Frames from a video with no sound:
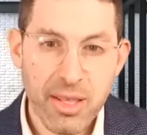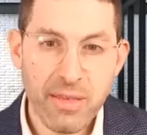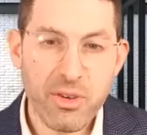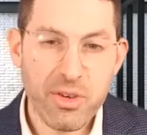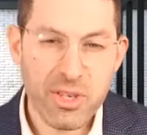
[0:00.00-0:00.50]

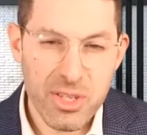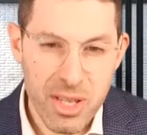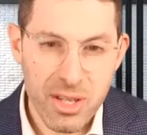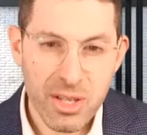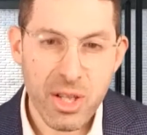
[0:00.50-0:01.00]
if you're
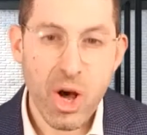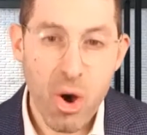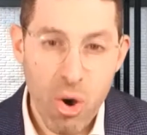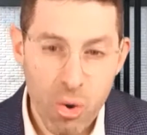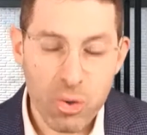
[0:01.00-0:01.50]
still
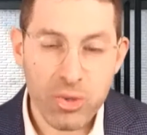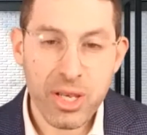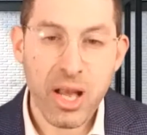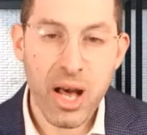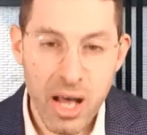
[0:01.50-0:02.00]

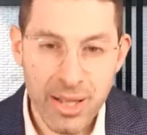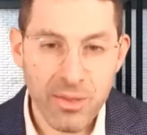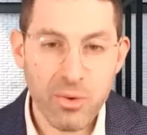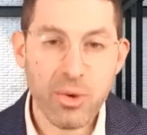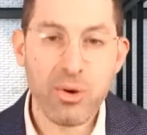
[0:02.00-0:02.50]
holding
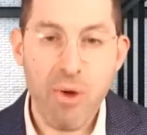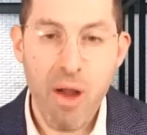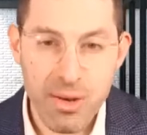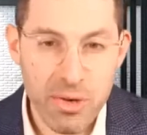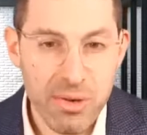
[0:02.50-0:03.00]
on to a
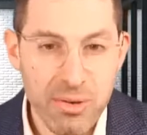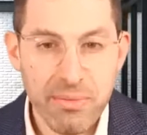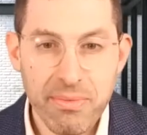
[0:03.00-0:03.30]
grudge.